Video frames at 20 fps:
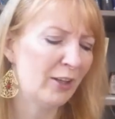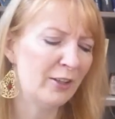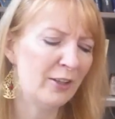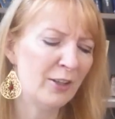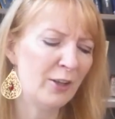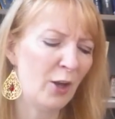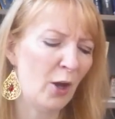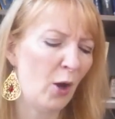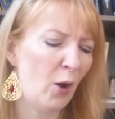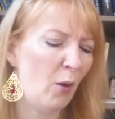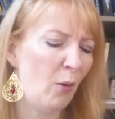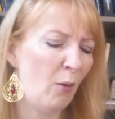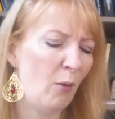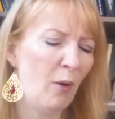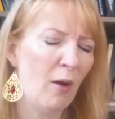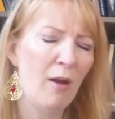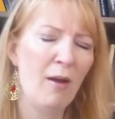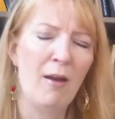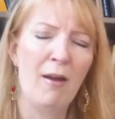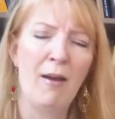you
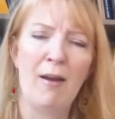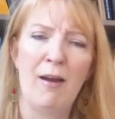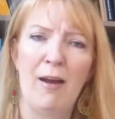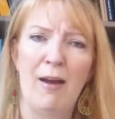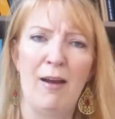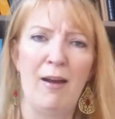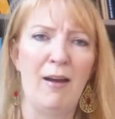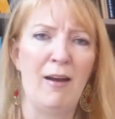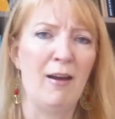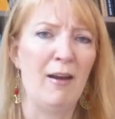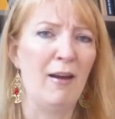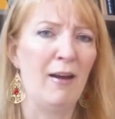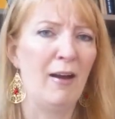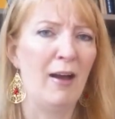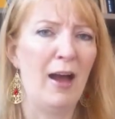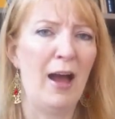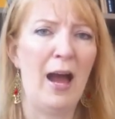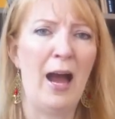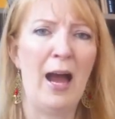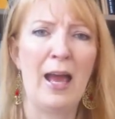know,
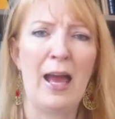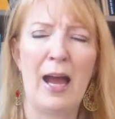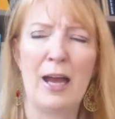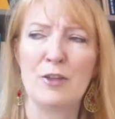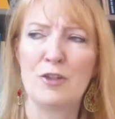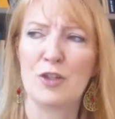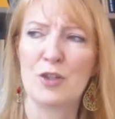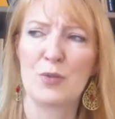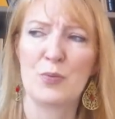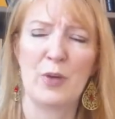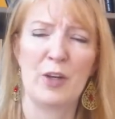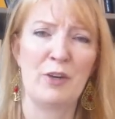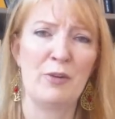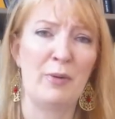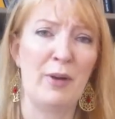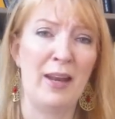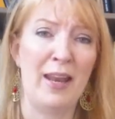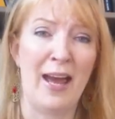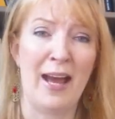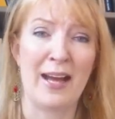uh, I, I just want to
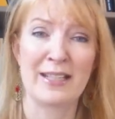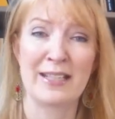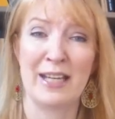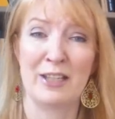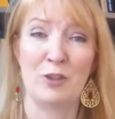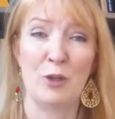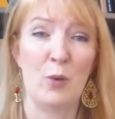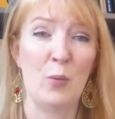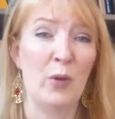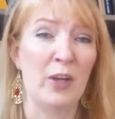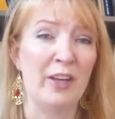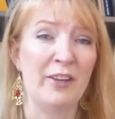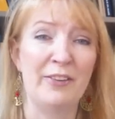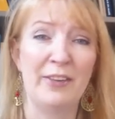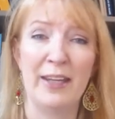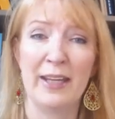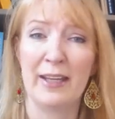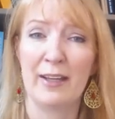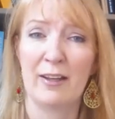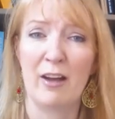relax, I don't want to
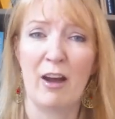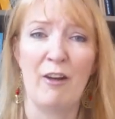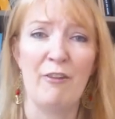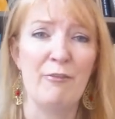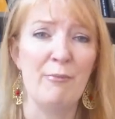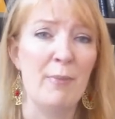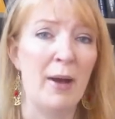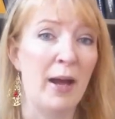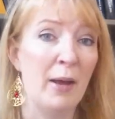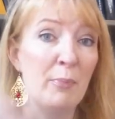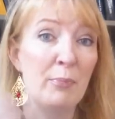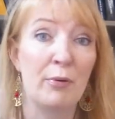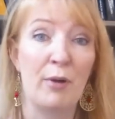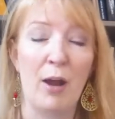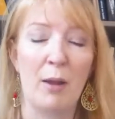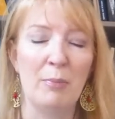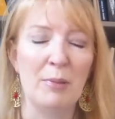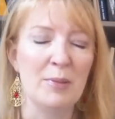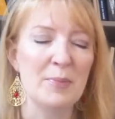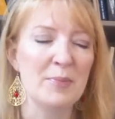think of my
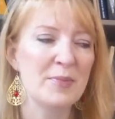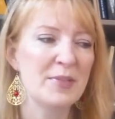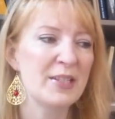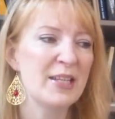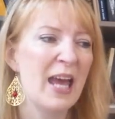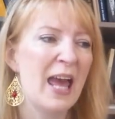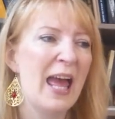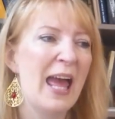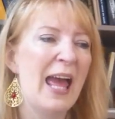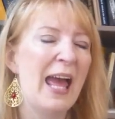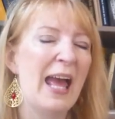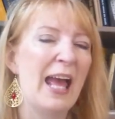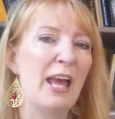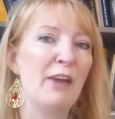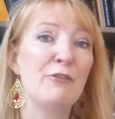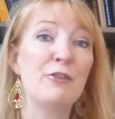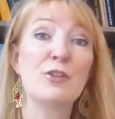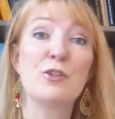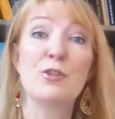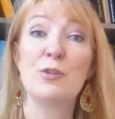problems.
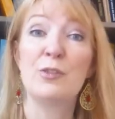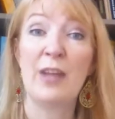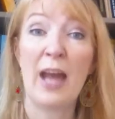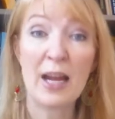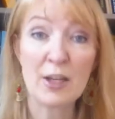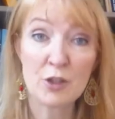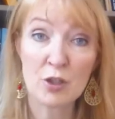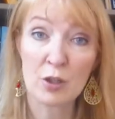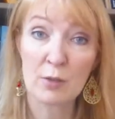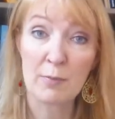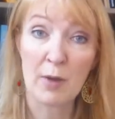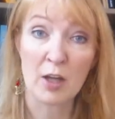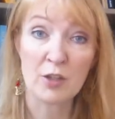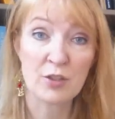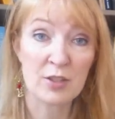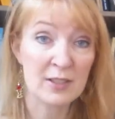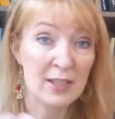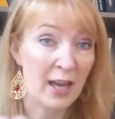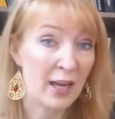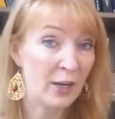If you do that too
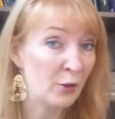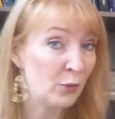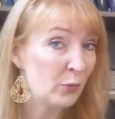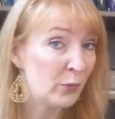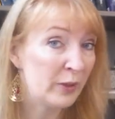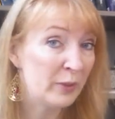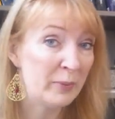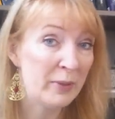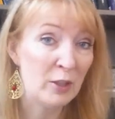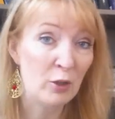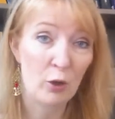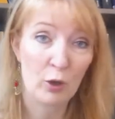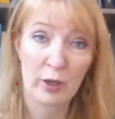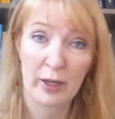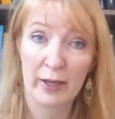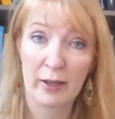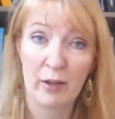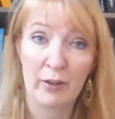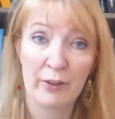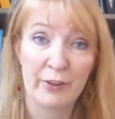much, Saturn will be
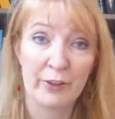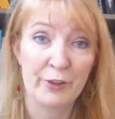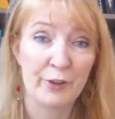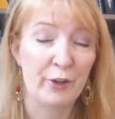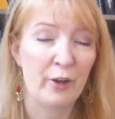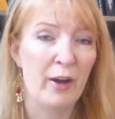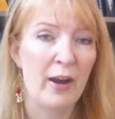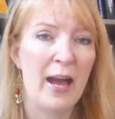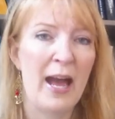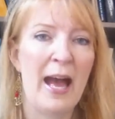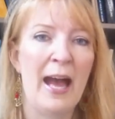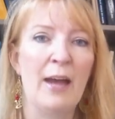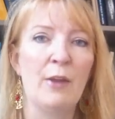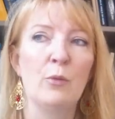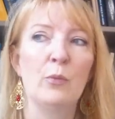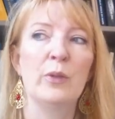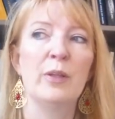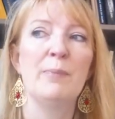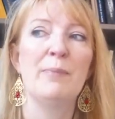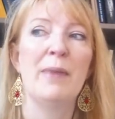knocking on the door
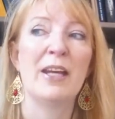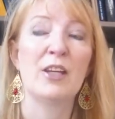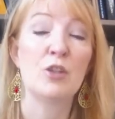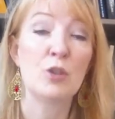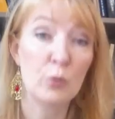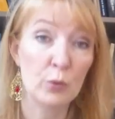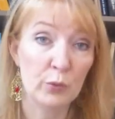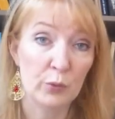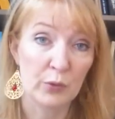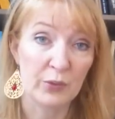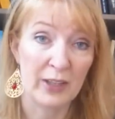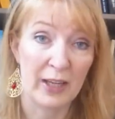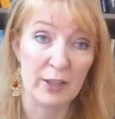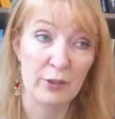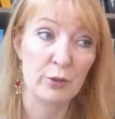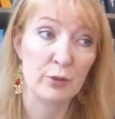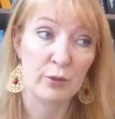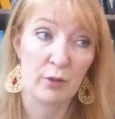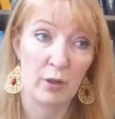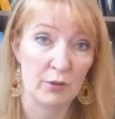and will make sure
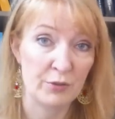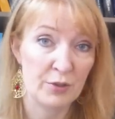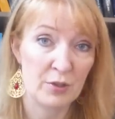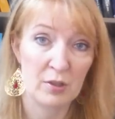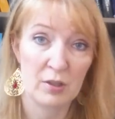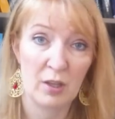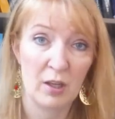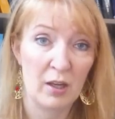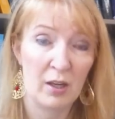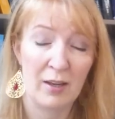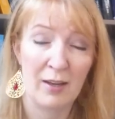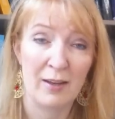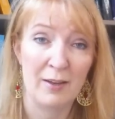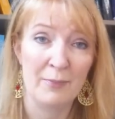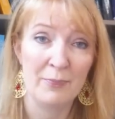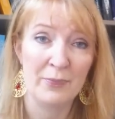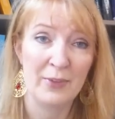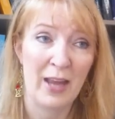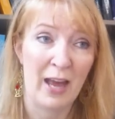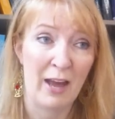that you're not
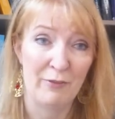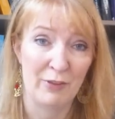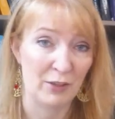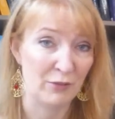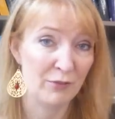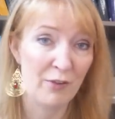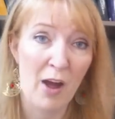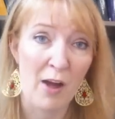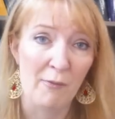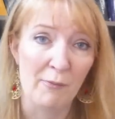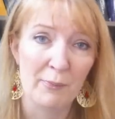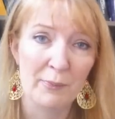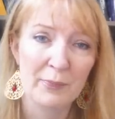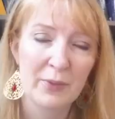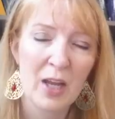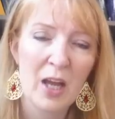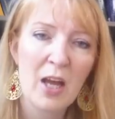um, having fun.